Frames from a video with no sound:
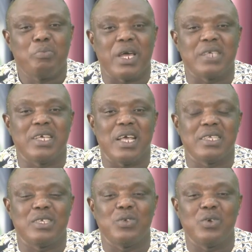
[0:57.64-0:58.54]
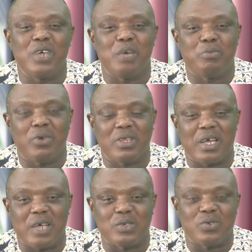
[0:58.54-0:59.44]
President's New Year
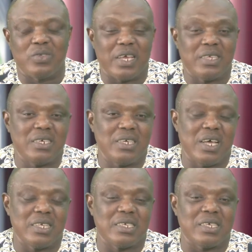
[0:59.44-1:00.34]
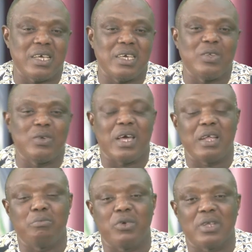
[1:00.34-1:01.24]
broadcast to Nigerians. You know,
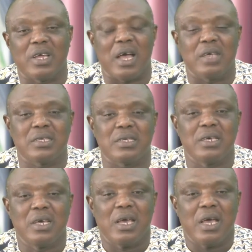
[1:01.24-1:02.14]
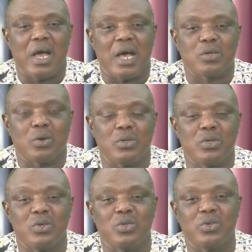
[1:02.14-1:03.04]
that broadcast has
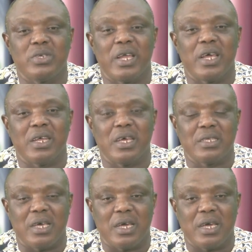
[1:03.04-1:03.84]
continued to generate